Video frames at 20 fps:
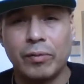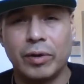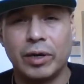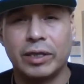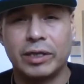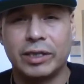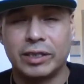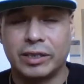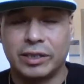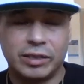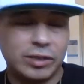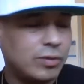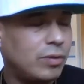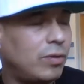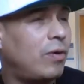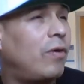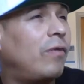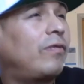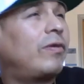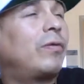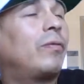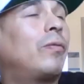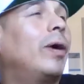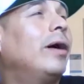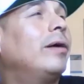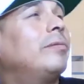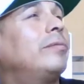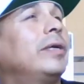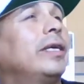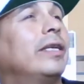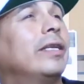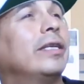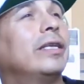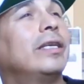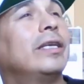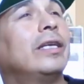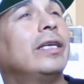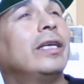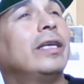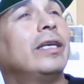with is so overwhelming.
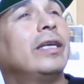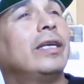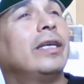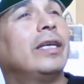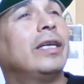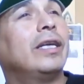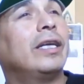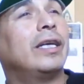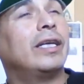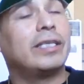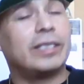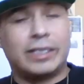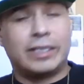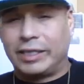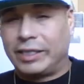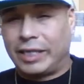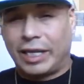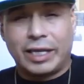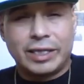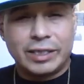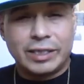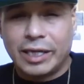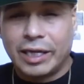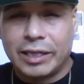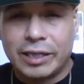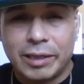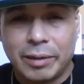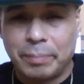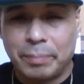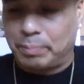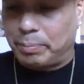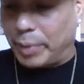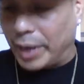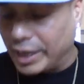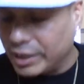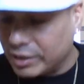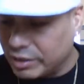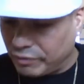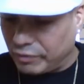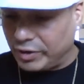And that's like the
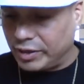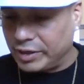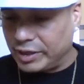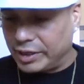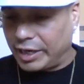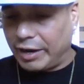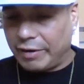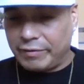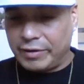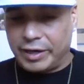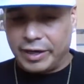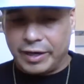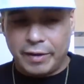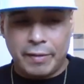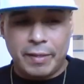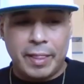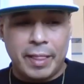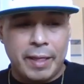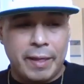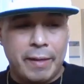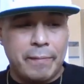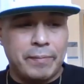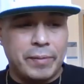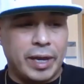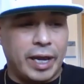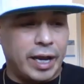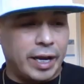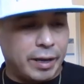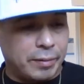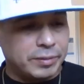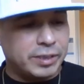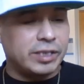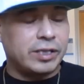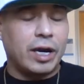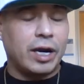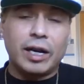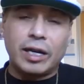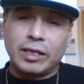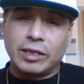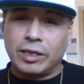best feeling ever. And I'm
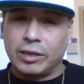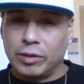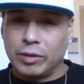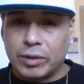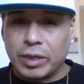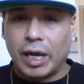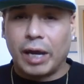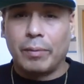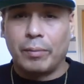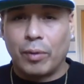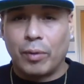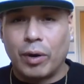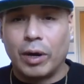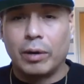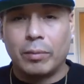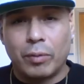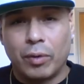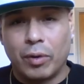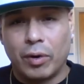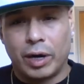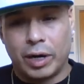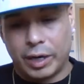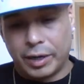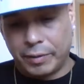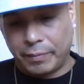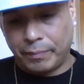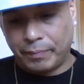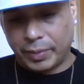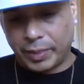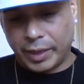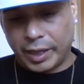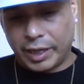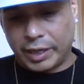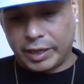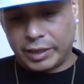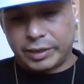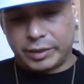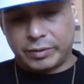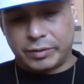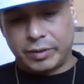starting to do that more and more
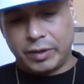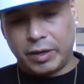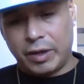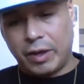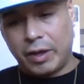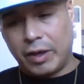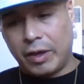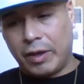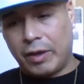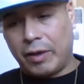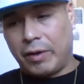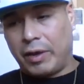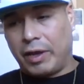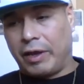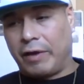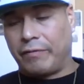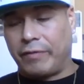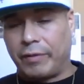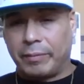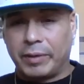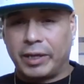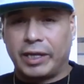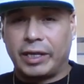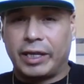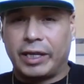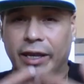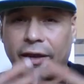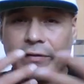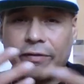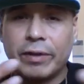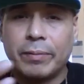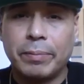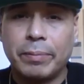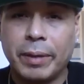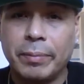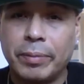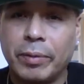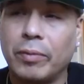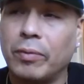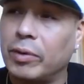is if I'm give the
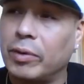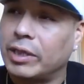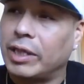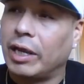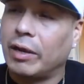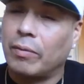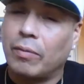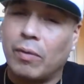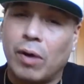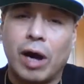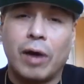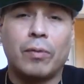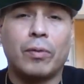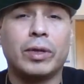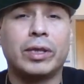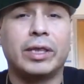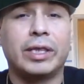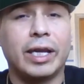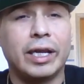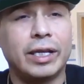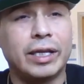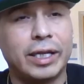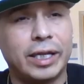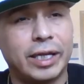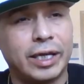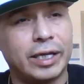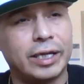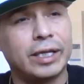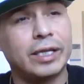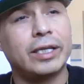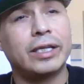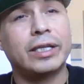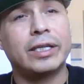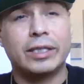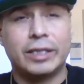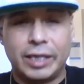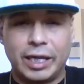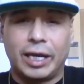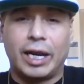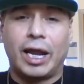people what they want, what they need,
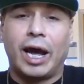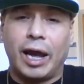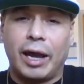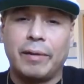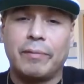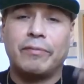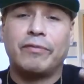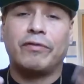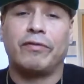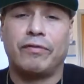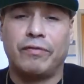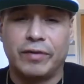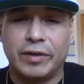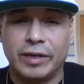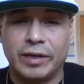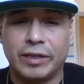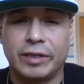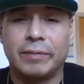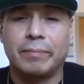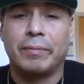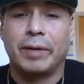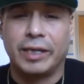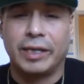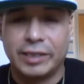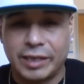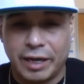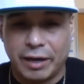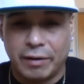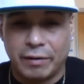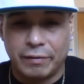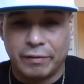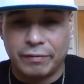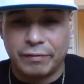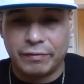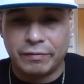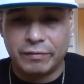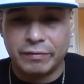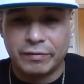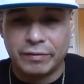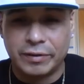then I am fulfilled
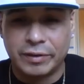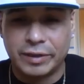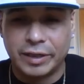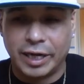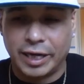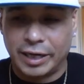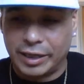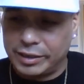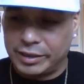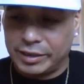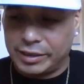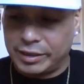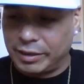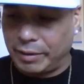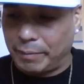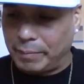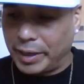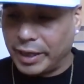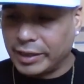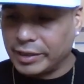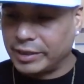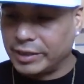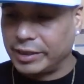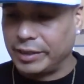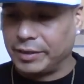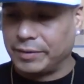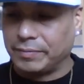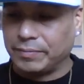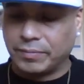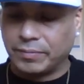myself. And it's amazing.